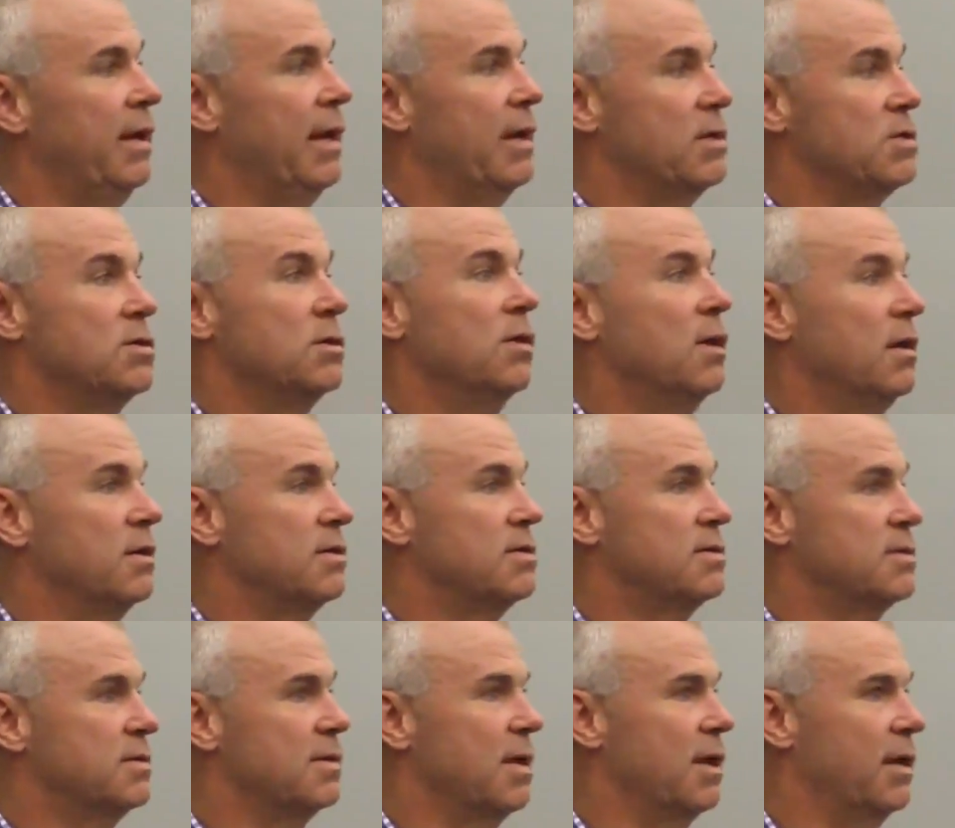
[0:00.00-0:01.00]
National Honor
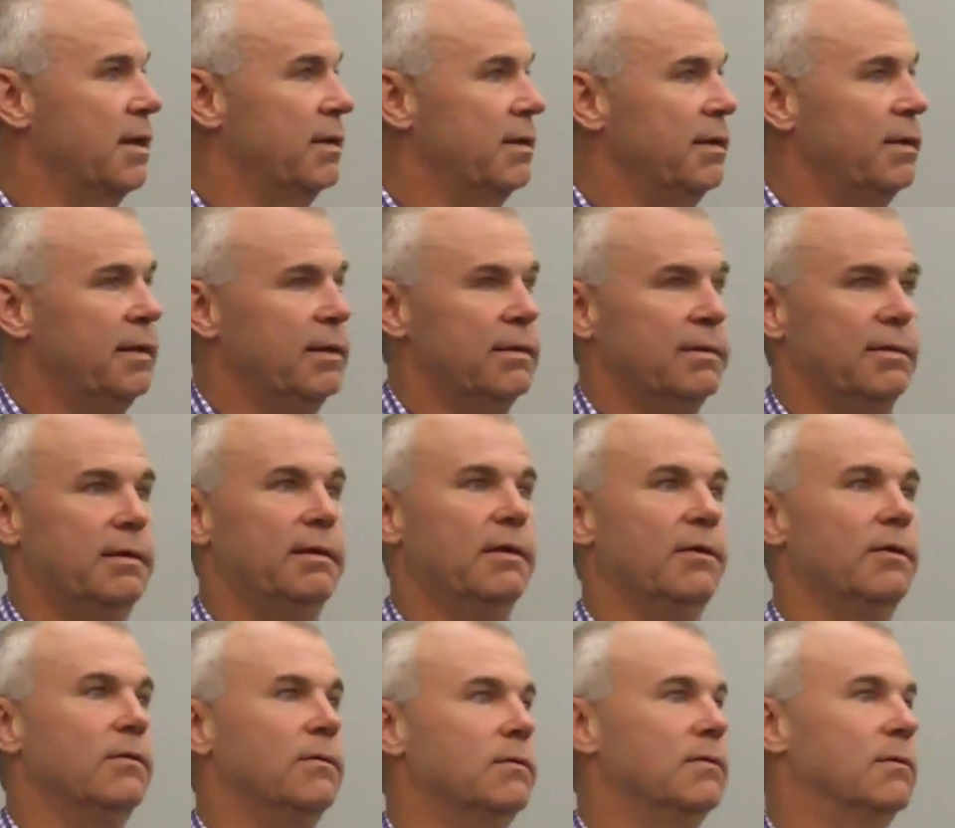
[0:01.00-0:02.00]
Society, you
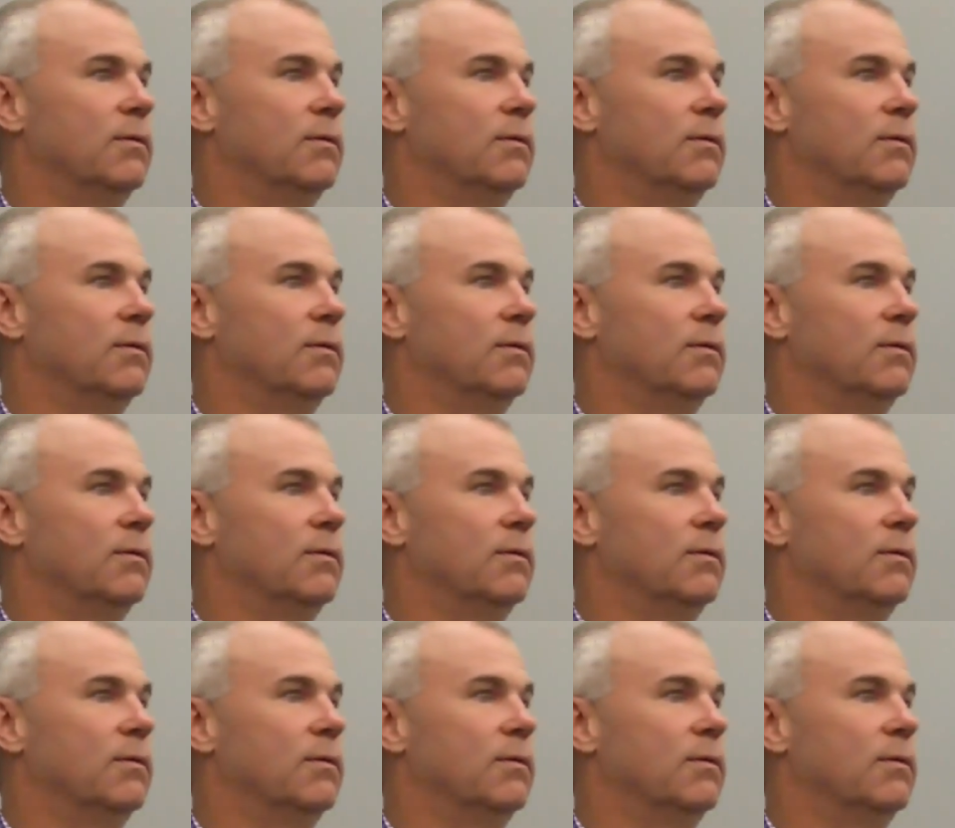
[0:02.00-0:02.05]
know,